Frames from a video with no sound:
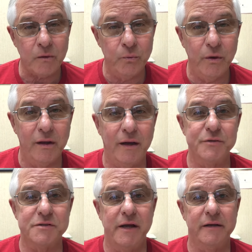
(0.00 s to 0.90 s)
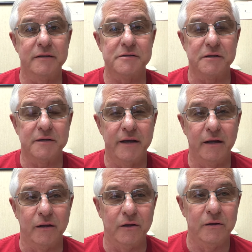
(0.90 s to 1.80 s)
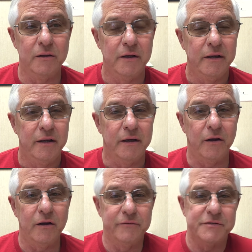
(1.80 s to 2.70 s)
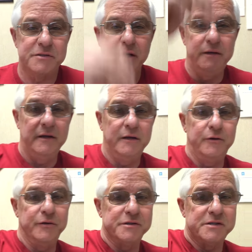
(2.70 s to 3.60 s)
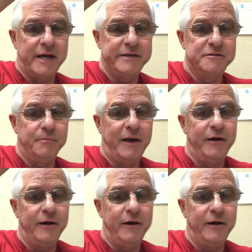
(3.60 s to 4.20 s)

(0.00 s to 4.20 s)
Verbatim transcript: Well, I was taking a and all of a sudden, under the sides of my